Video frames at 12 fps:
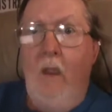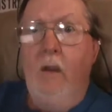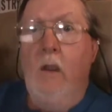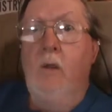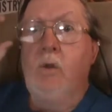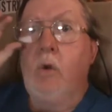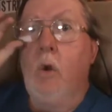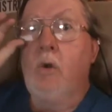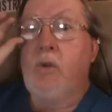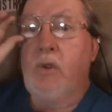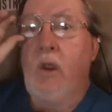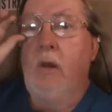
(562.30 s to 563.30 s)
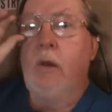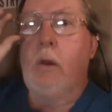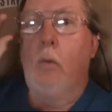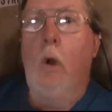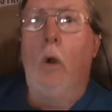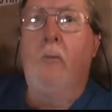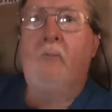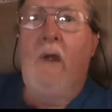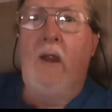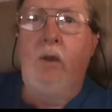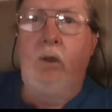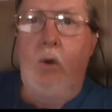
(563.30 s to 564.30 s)
Because your sins will
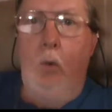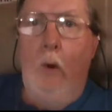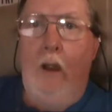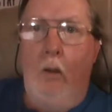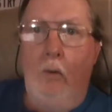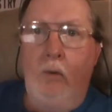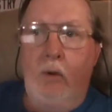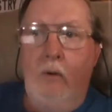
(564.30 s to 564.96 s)
find you out.